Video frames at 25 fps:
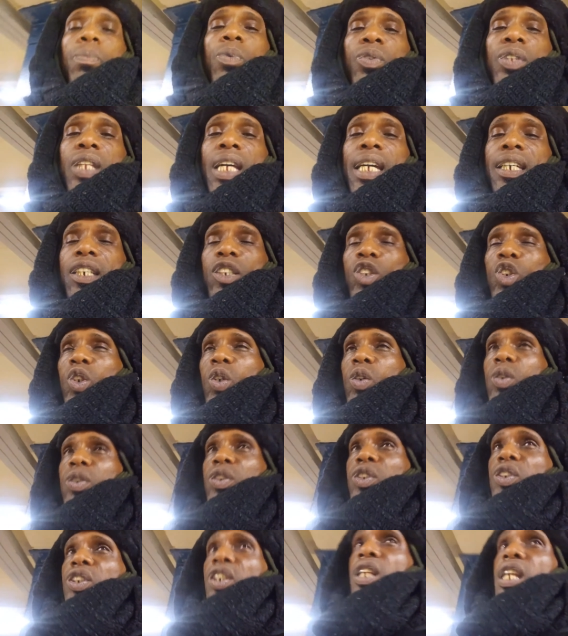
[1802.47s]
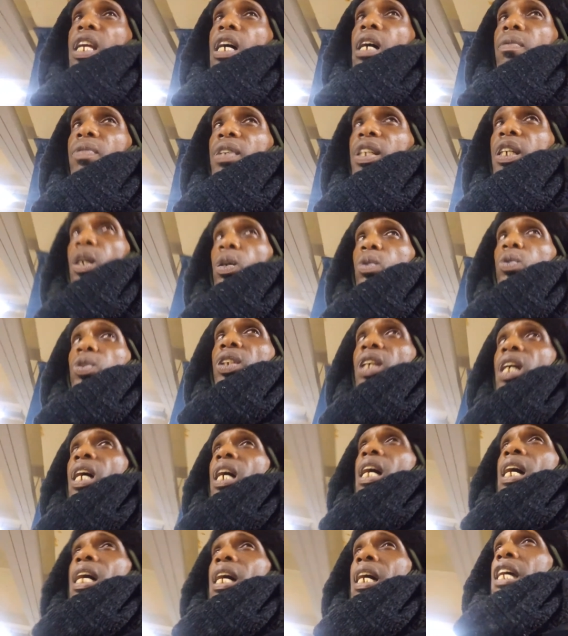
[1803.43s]
think in certain scenarios.
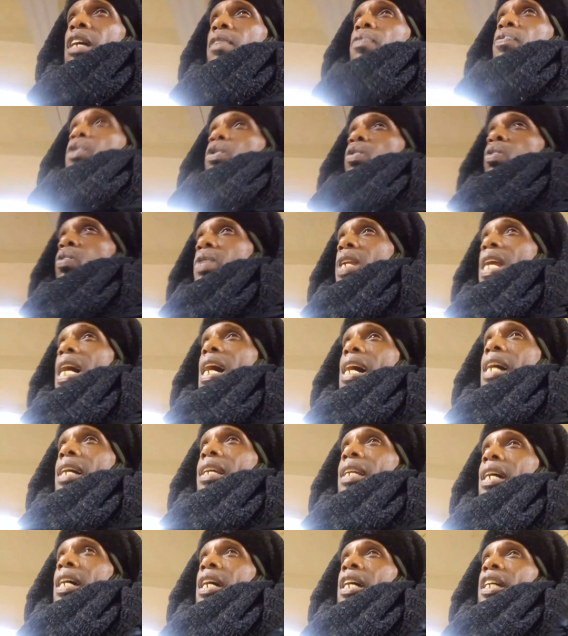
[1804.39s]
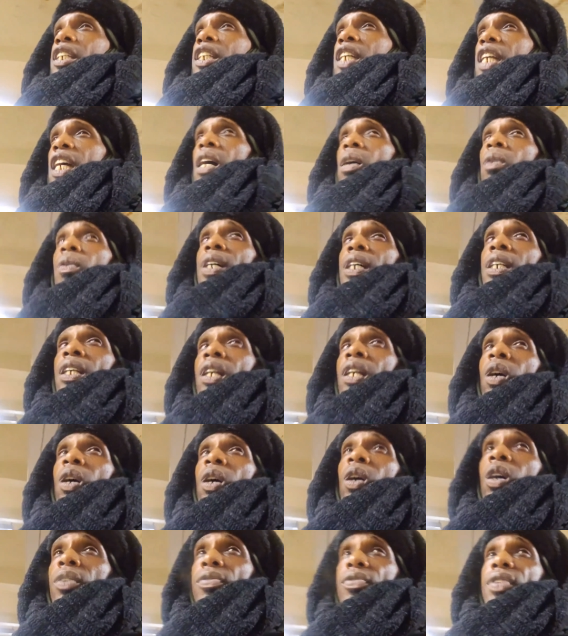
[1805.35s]
If you're not caring
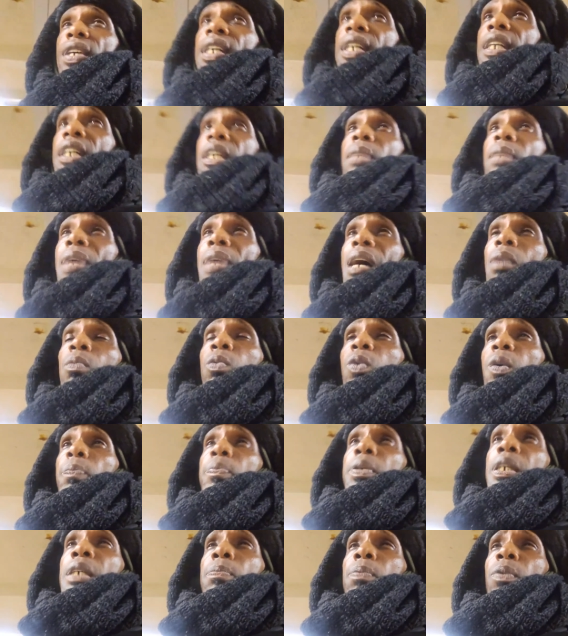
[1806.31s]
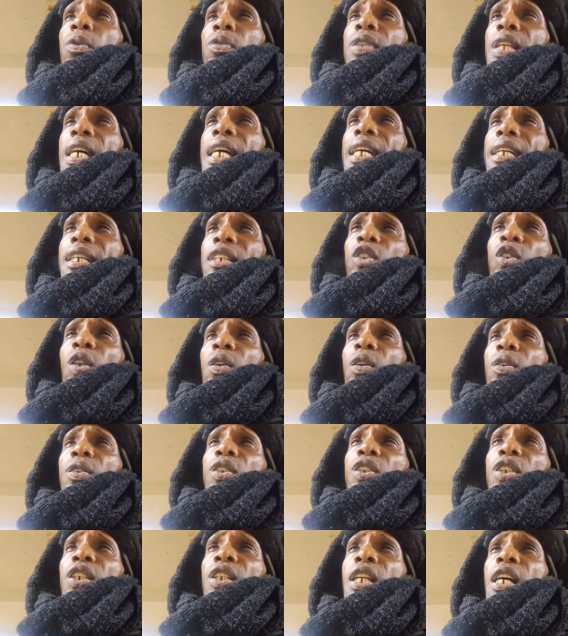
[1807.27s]
or thinking about what people think in
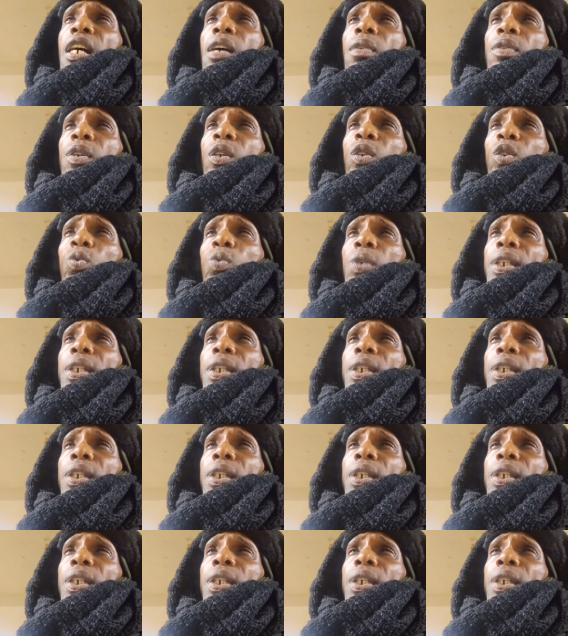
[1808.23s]
certain scenarios,